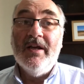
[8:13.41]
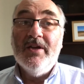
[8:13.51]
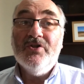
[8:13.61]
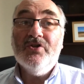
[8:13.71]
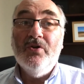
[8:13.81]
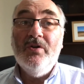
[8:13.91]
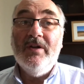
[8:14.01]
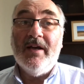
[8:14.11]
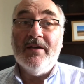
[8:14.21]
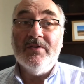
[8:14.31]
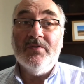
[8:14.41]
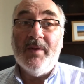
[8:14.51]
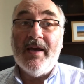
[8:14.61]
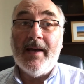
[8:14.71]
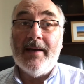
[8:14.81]
soon as
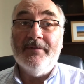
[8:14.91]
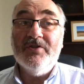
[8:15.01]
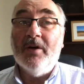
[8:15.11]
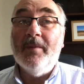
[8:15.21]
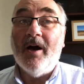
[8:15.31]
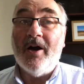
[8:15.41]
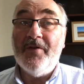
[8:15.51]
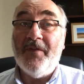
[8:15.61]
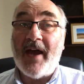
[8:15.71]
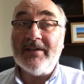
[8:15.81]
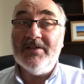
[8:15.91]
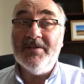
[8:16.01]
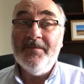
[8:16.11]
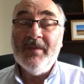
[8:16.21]
we have some hard facts.